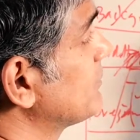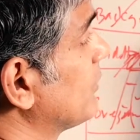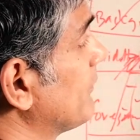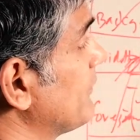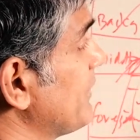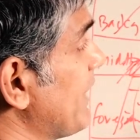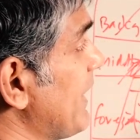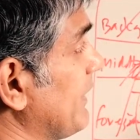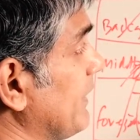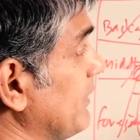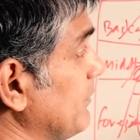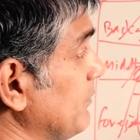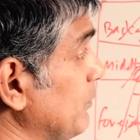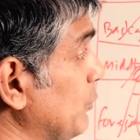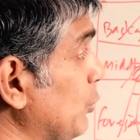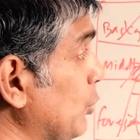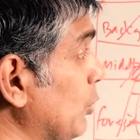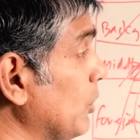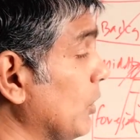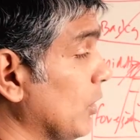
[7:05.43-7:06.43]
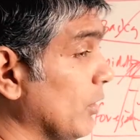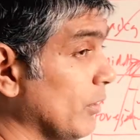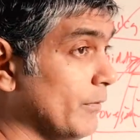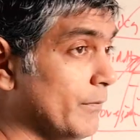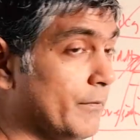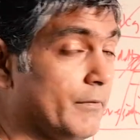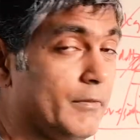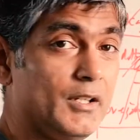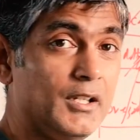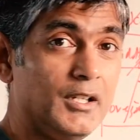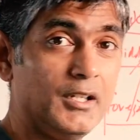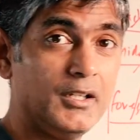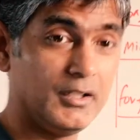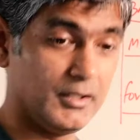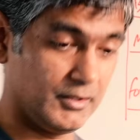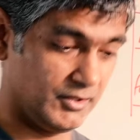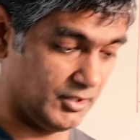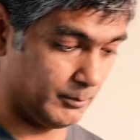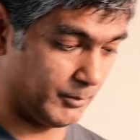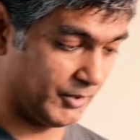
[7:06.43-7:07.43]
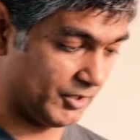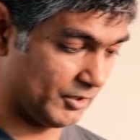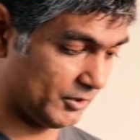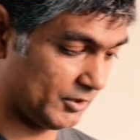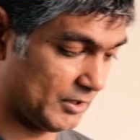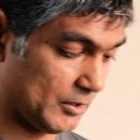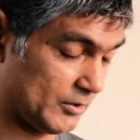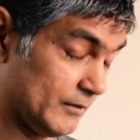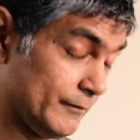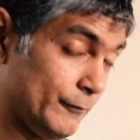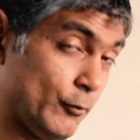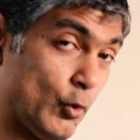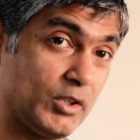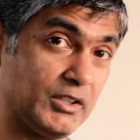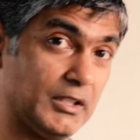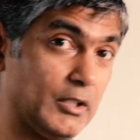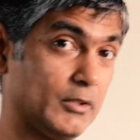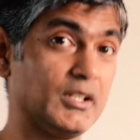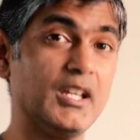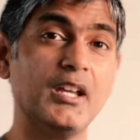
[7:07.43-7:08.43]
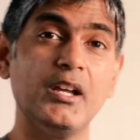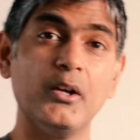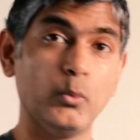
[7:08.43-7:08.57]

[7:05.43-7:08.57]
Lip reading: of that and more of the middle ground and foreground.